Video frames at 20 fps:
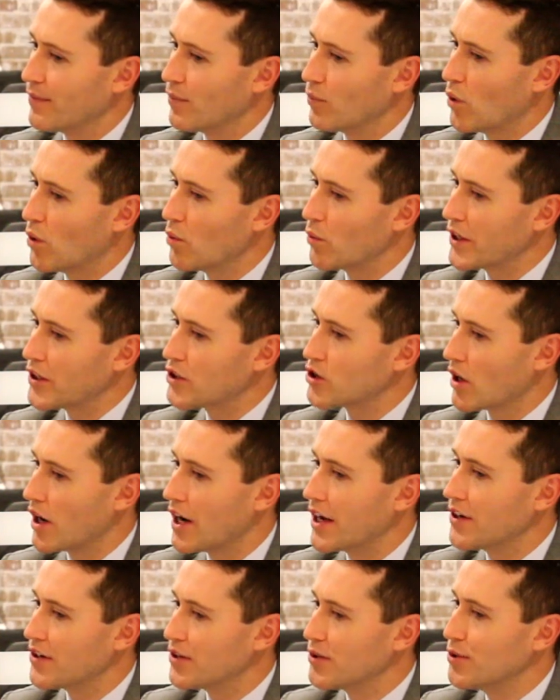what we
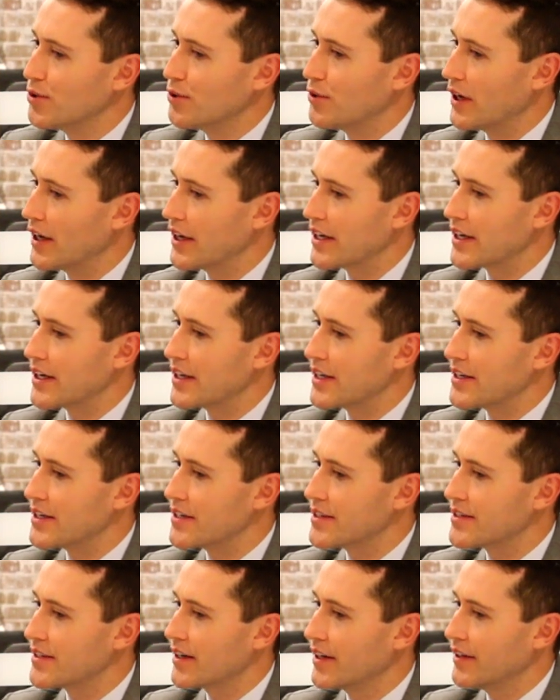try and do
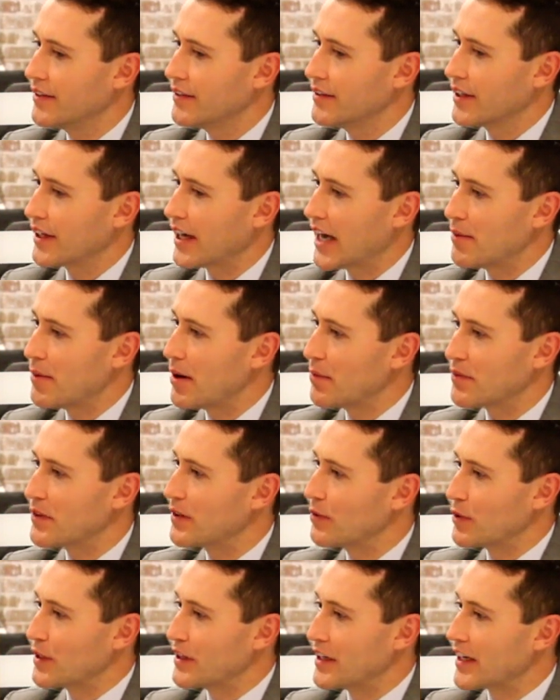is come
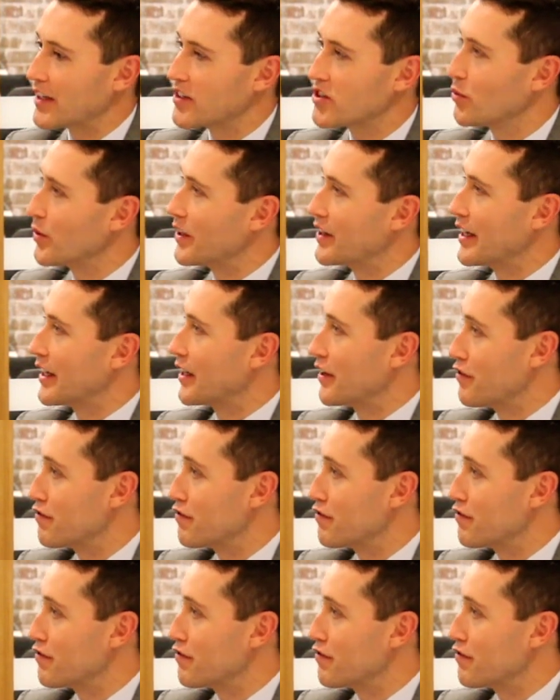up with things that we think